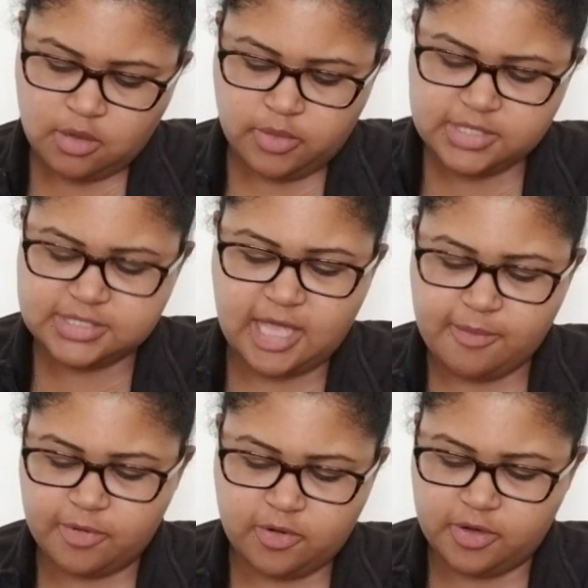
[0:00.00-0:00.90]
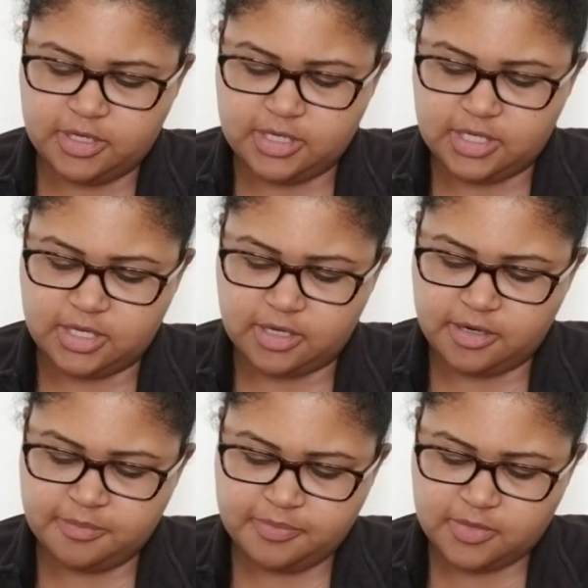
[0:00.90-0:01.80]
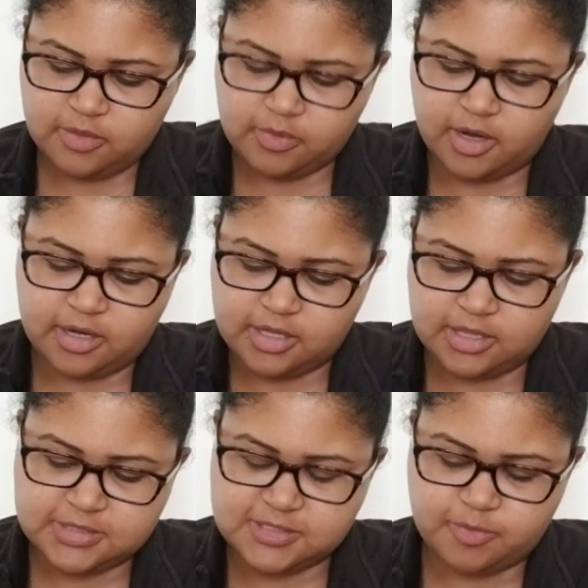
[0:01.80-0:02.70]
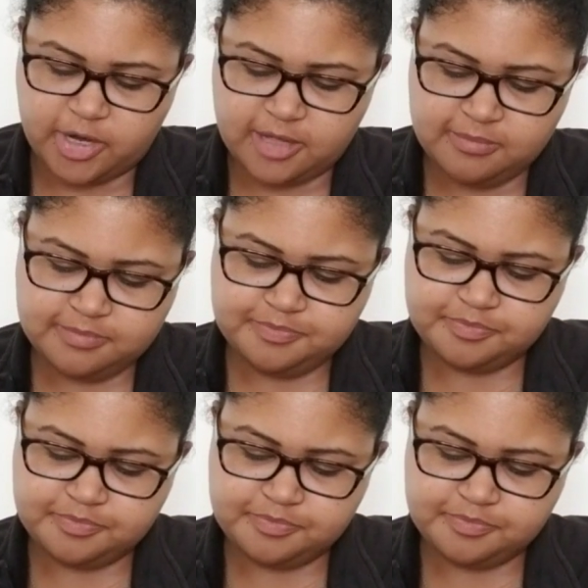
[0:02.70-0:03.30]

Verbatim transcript: What does Capricorn need to hear regarding this spread?